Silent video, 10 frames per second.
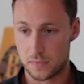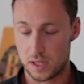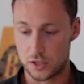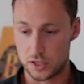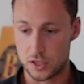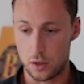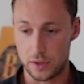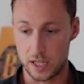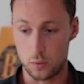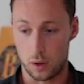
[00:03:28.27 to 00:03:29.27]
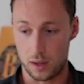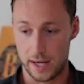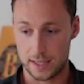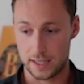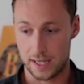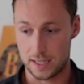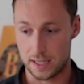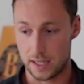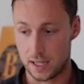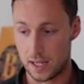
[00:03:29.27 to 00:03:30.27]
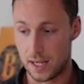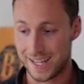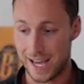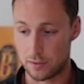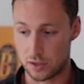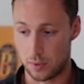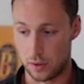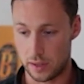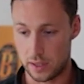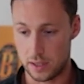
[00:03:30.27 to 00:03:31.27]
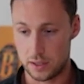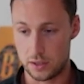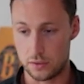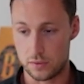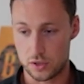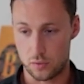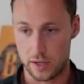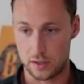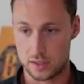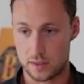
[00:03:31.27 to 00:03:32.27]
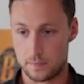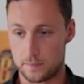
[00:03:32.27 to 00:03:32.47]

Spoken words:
Just note that you are acting as a counterparty to traders.